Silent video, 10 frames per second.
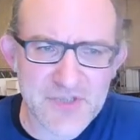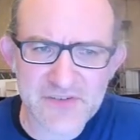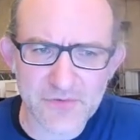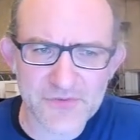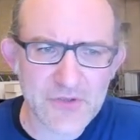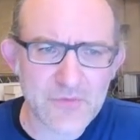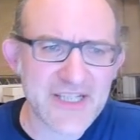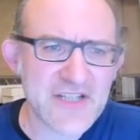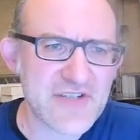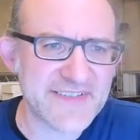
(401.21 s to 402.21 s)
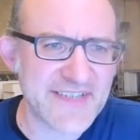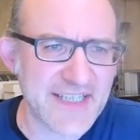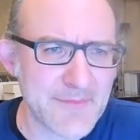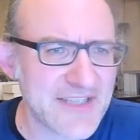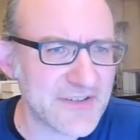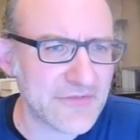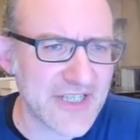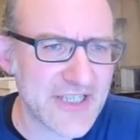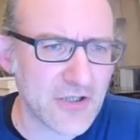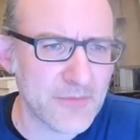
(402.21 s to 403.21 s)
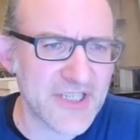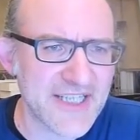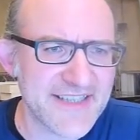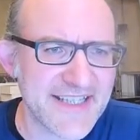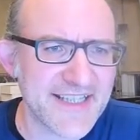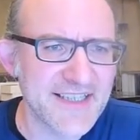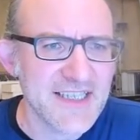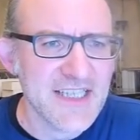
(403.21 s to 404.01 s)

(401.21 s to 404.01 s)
which is also quite interesting. I mean, it's a very common idea.